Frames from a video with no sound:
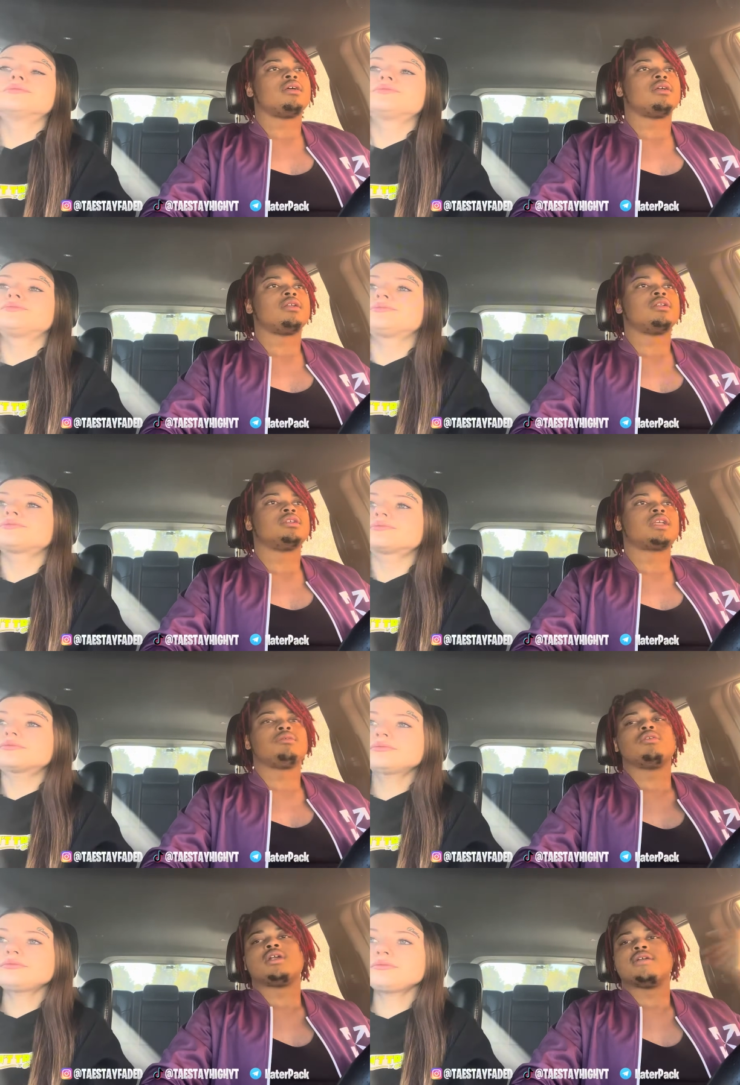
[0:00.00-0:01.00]
Speaker 1: let's keep
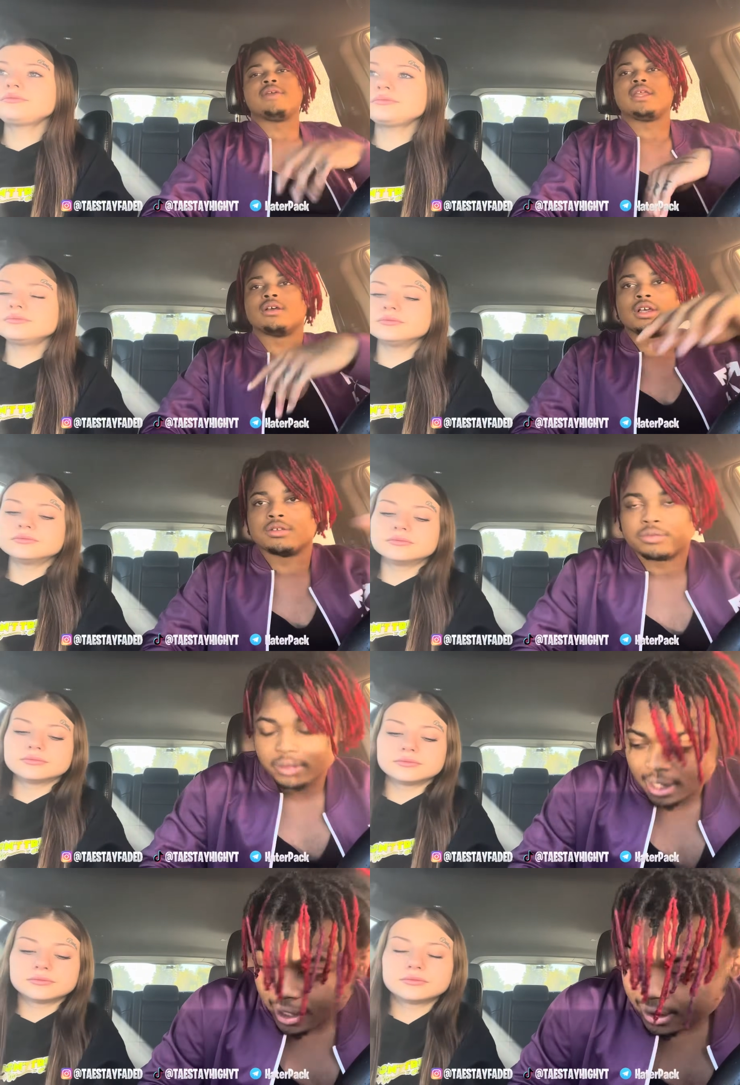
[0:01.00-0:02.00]
doing our video, because
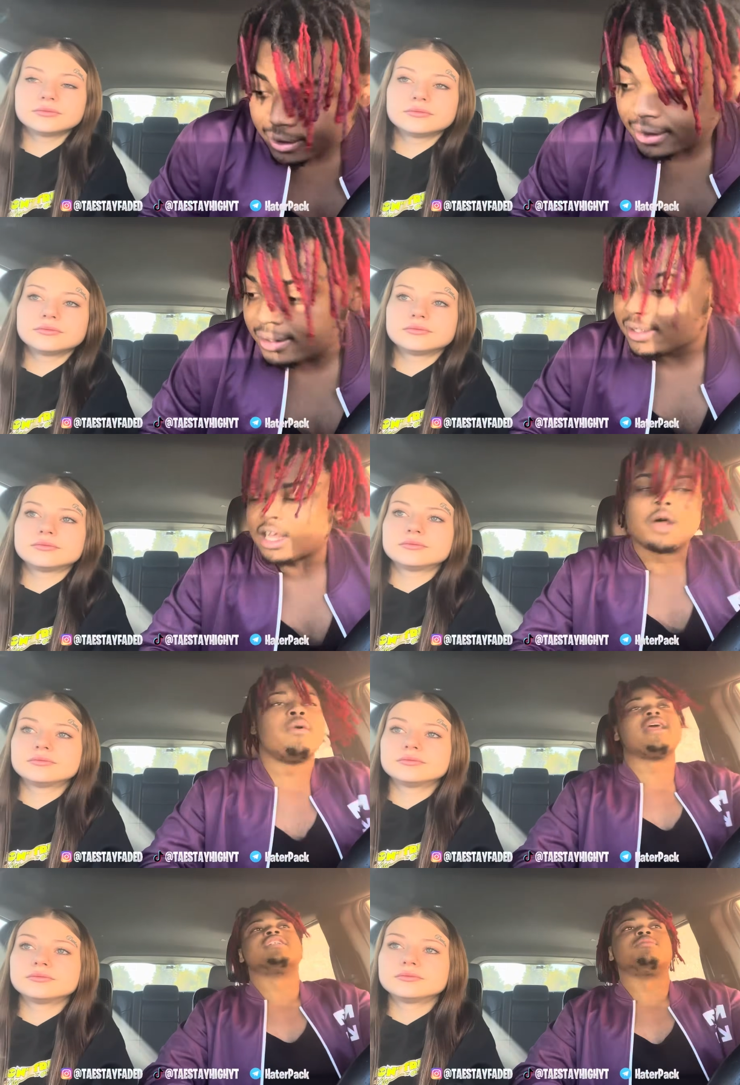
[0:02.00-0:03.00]
hey, I
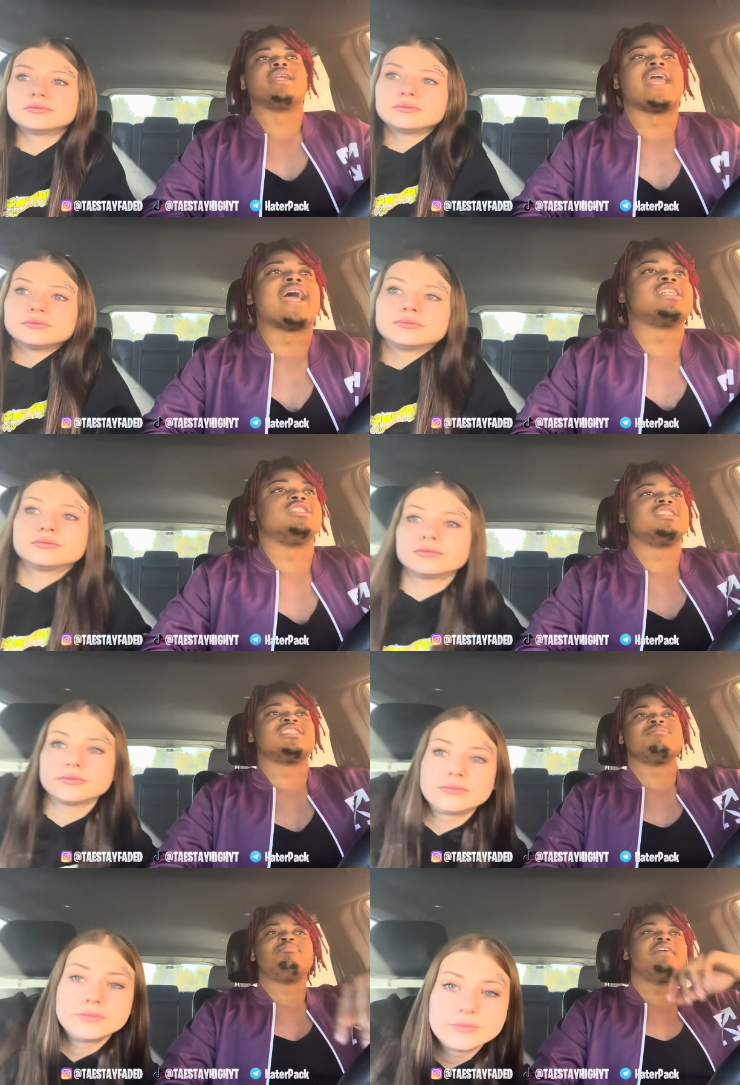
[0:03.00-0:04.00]
want to get some reactions.
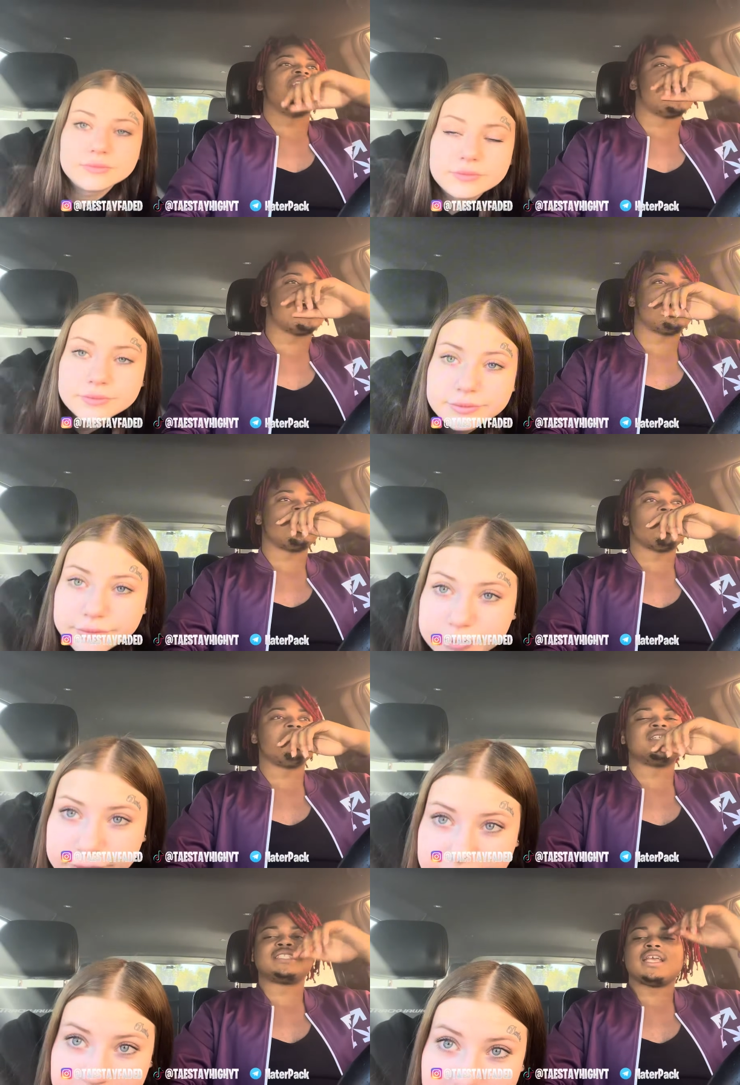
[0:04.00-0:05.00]
But nah, I'm
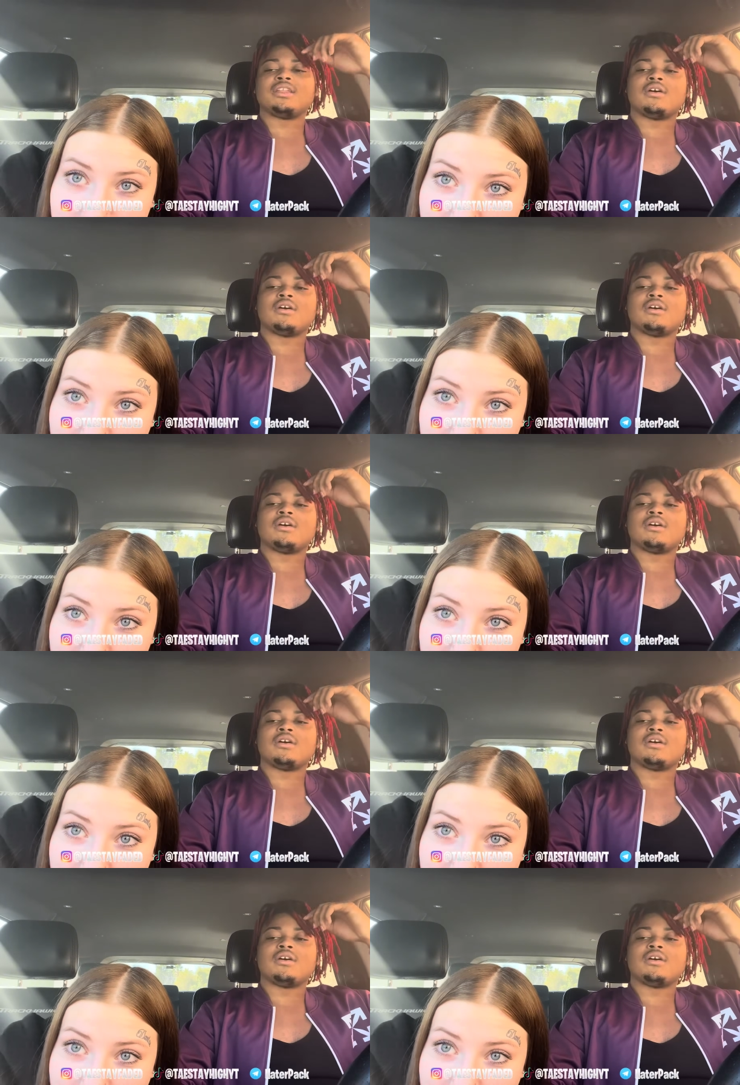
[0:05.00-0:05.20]
just saying though,